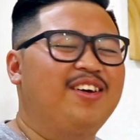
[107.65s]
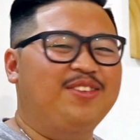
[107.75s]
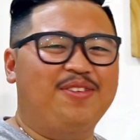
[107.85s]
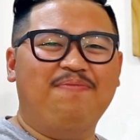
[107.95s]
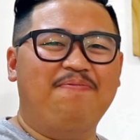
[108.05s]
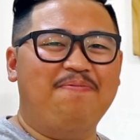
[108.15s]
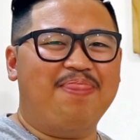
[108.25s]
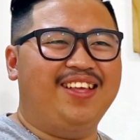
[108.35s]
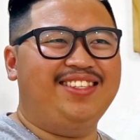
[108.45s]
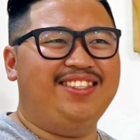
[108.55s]
So
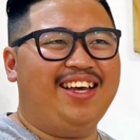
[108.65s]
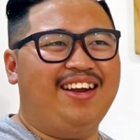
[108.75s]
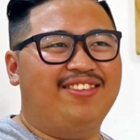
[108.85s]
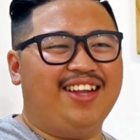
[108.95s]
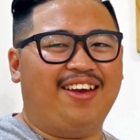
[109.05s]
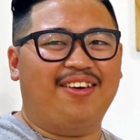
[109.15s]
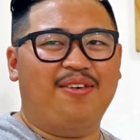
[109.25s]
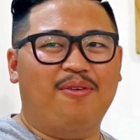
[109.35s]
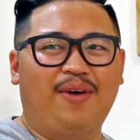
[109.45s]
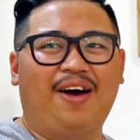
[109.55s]
since then I was like,
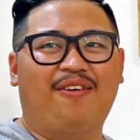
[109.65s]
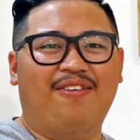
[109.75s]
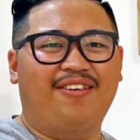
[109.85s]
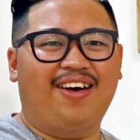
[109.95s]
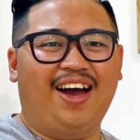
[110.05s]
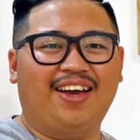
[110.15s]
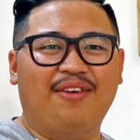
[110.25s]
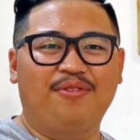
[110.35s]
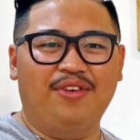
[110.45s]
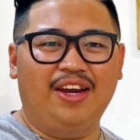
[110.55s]
wow, I
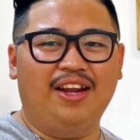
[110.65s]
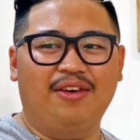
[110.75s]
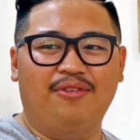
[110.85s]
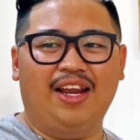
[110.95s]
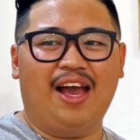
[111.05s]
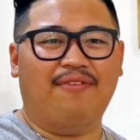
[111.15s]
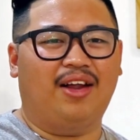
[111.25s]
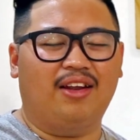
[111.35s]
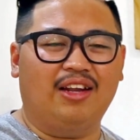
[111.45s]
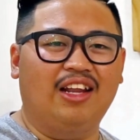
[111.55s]
can really have
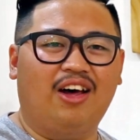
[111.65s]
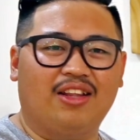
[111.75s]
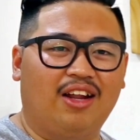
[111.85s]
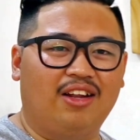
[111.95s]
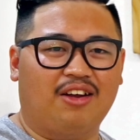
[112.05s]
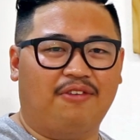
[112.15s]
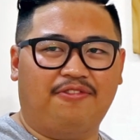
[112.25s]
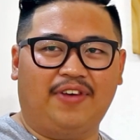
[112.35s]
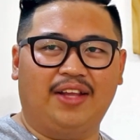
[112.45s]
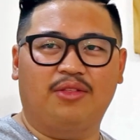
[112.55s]
a lot
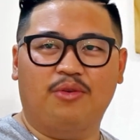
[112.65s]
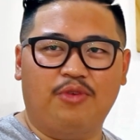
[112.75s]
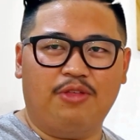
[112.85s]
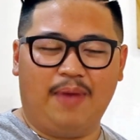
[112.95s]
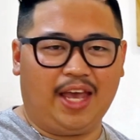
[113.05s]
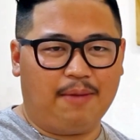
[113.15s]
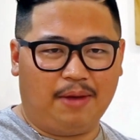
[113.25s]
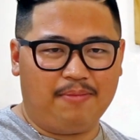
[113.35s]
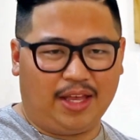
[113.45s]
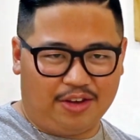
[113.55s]
of fun with making
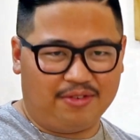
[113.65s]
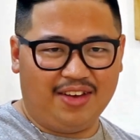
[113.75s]
my menu.